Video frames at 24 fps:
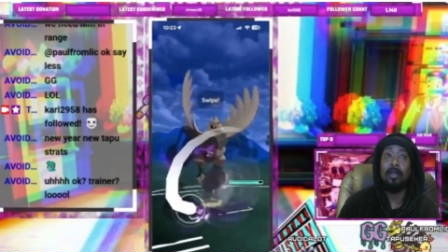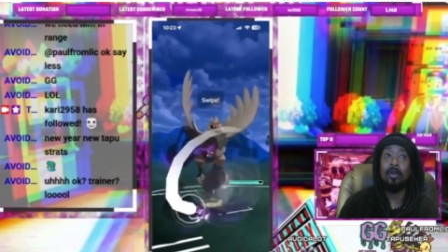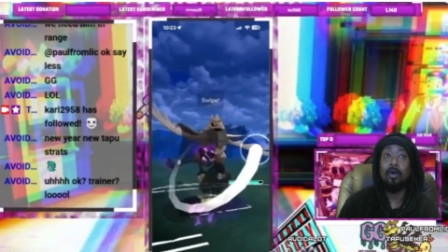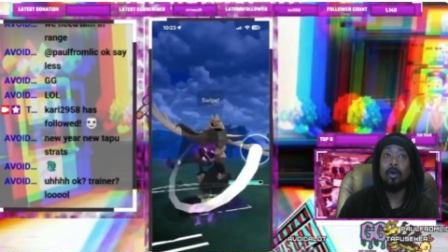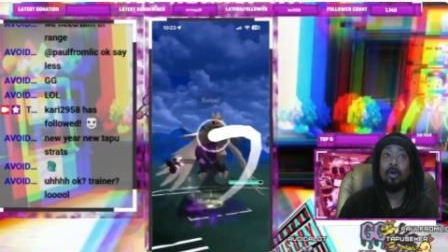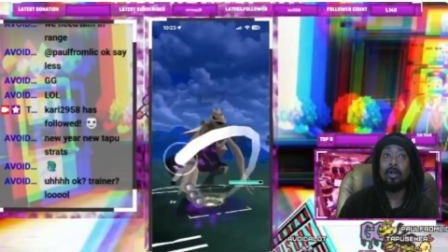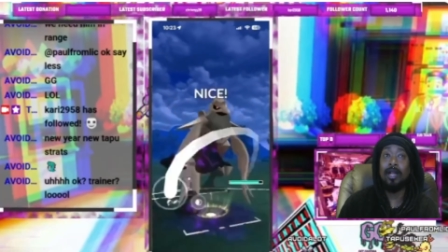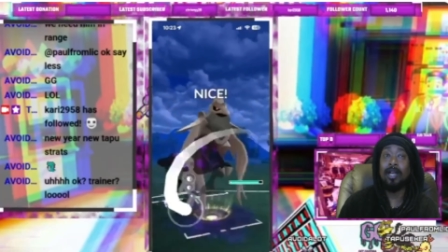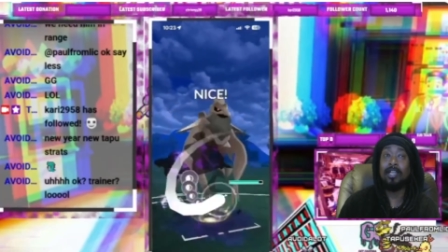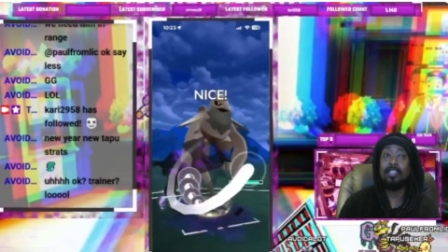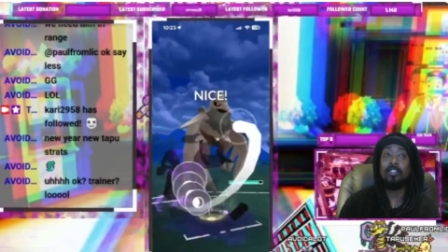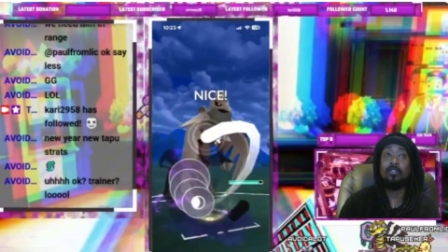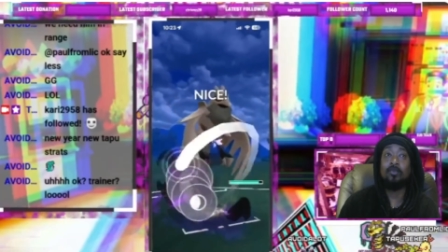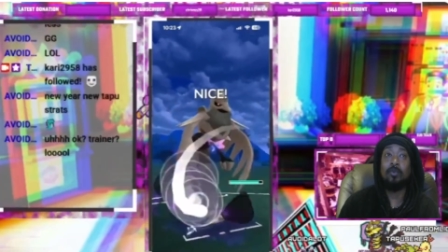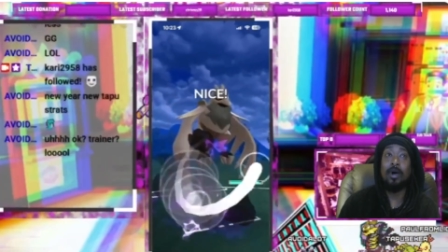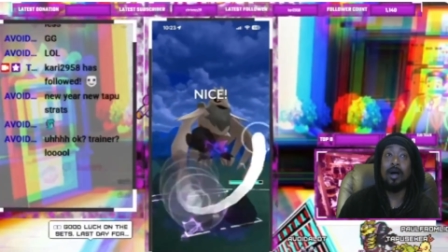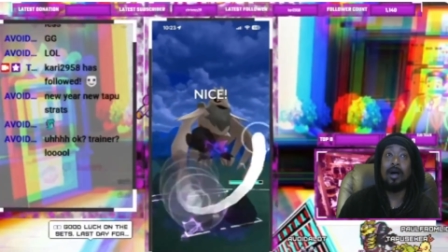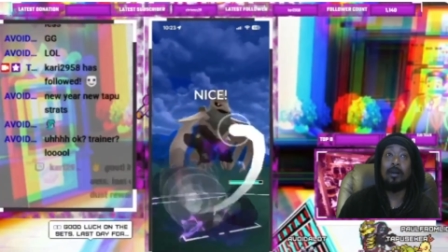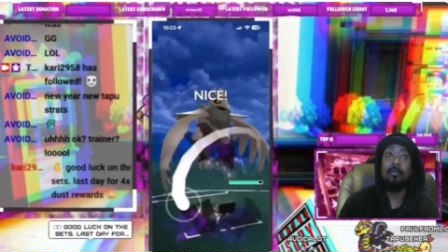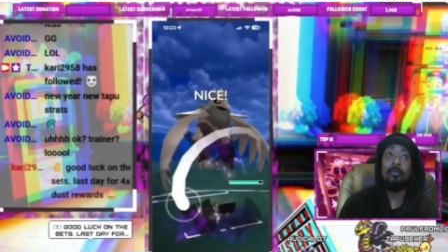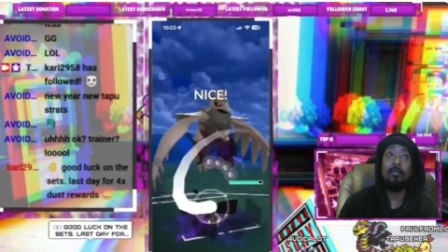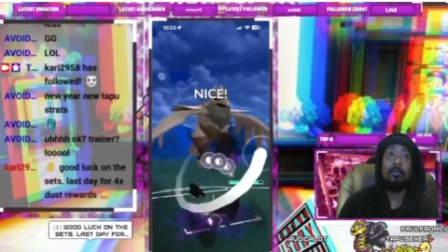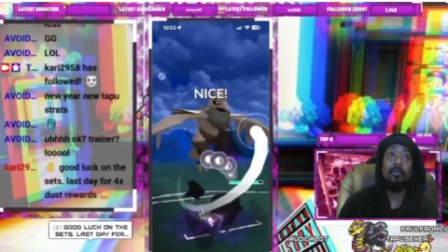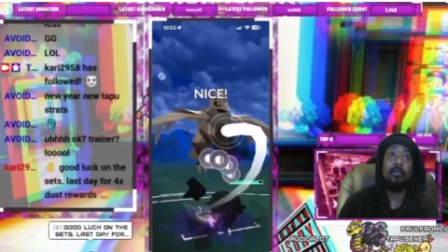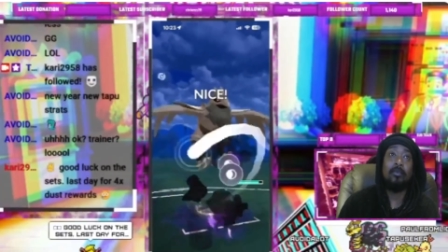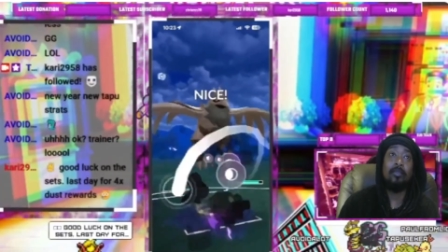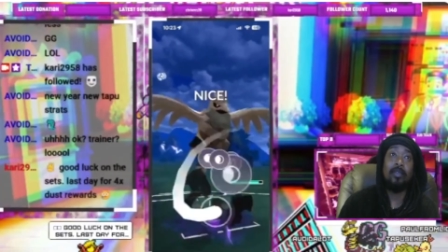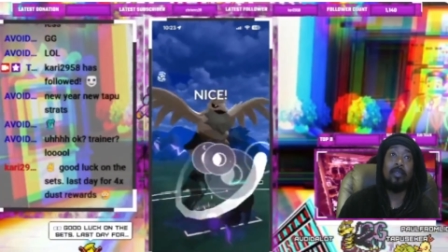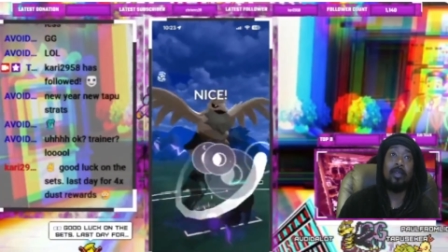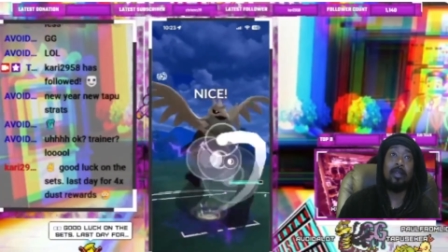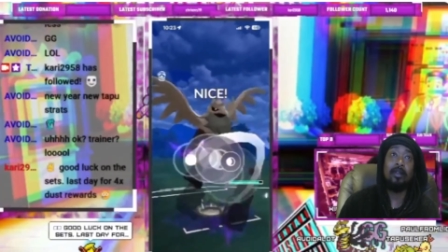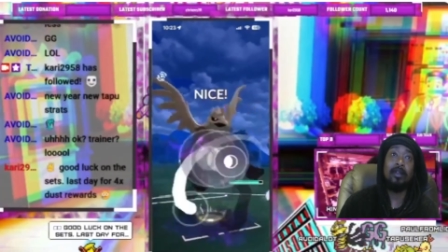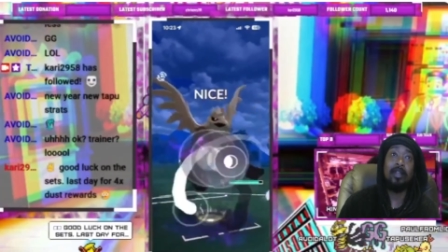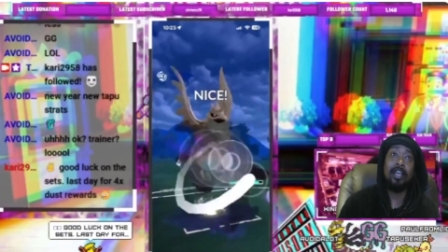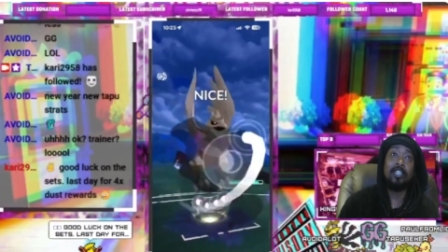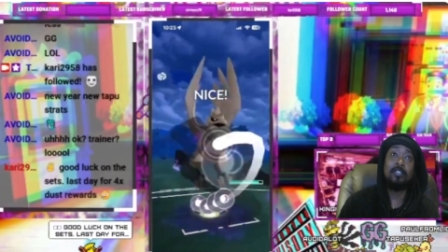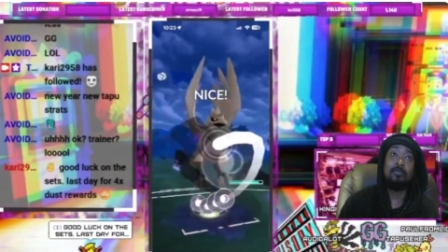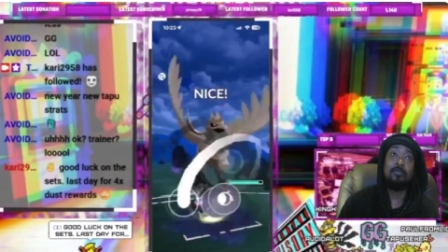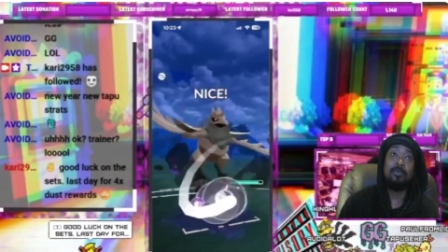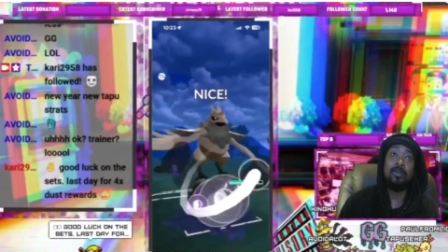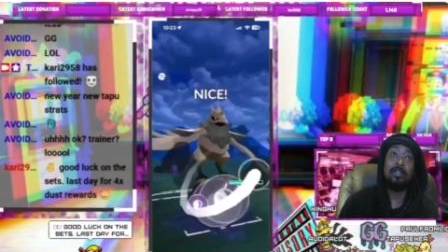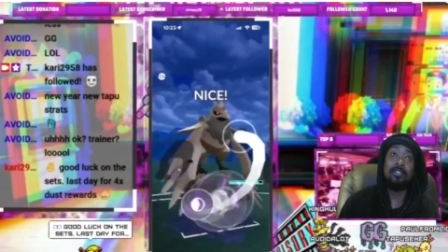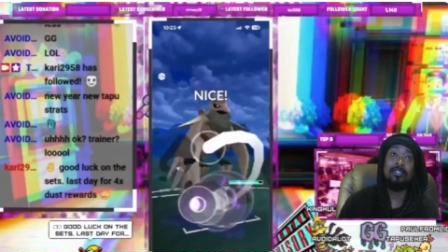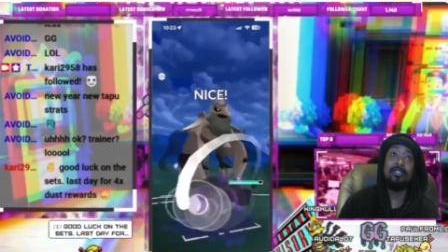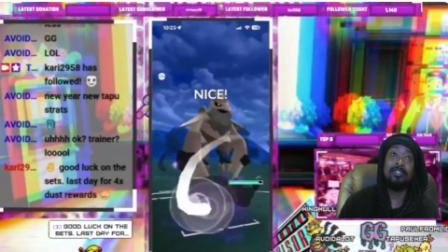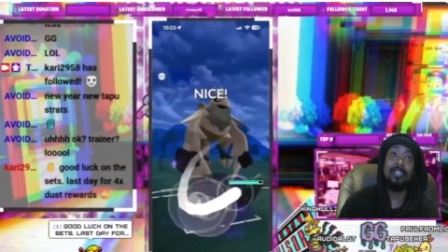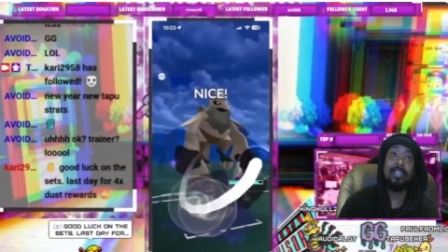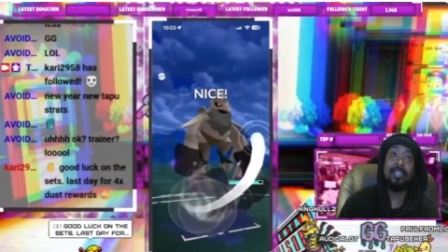or not swap, their next
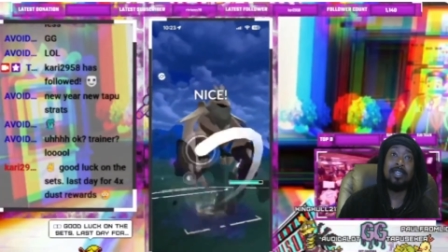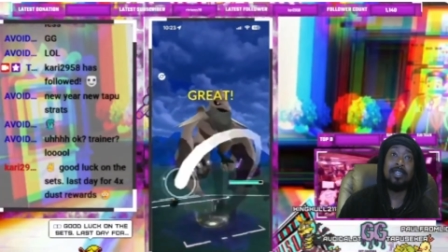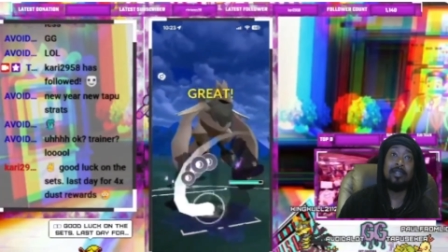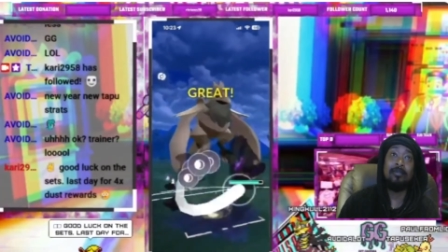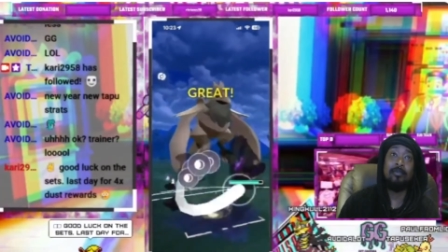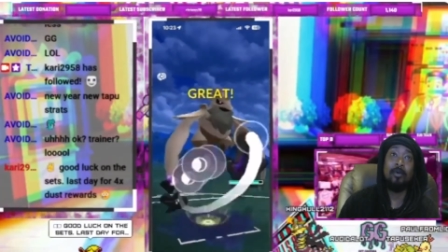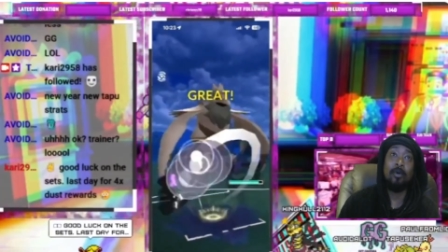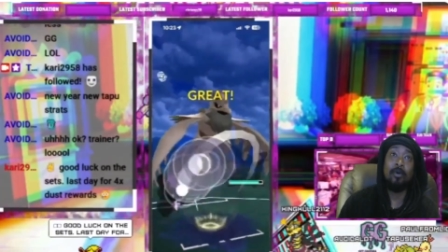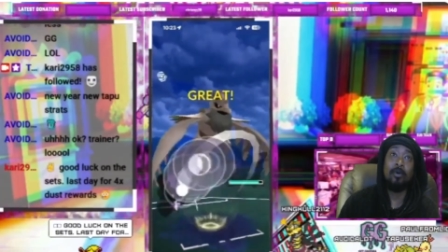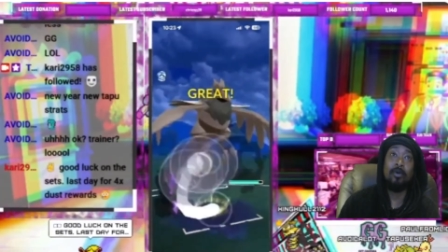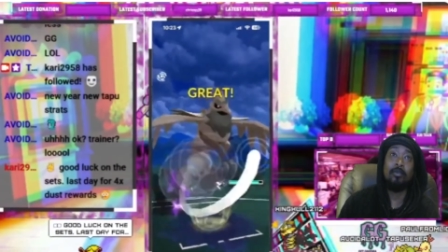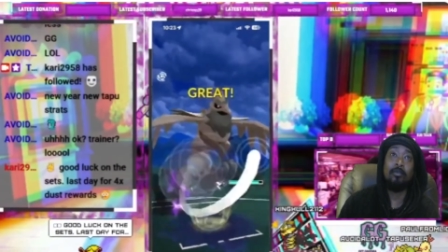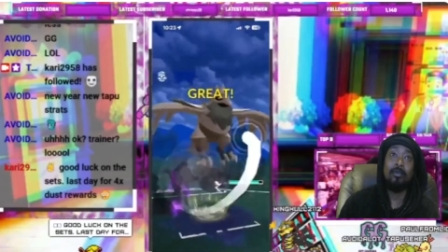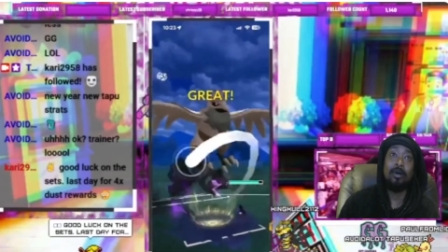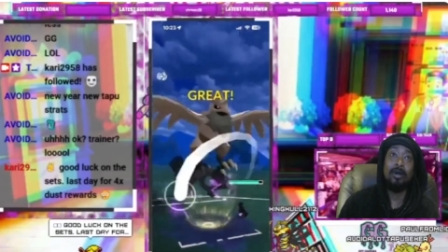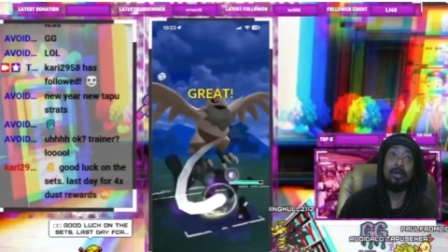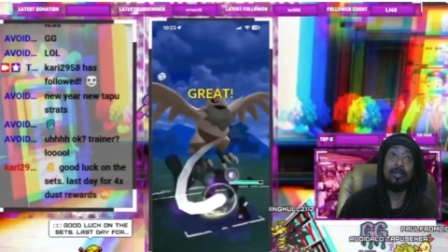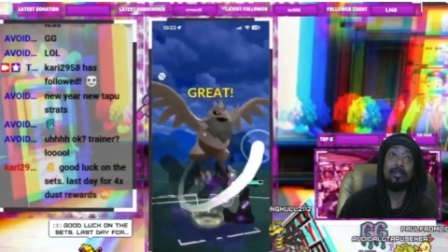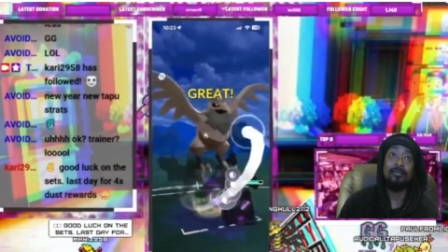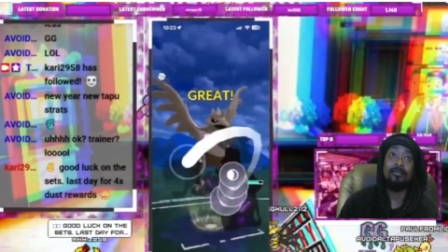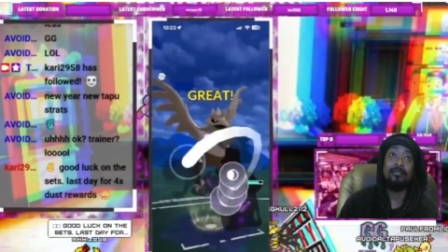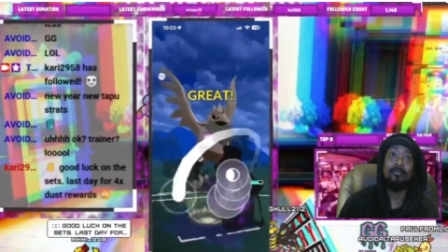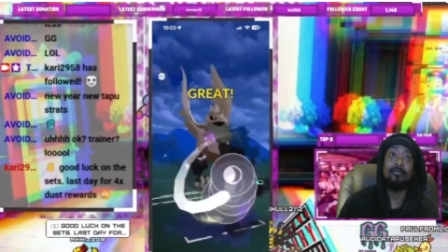presented Pokemon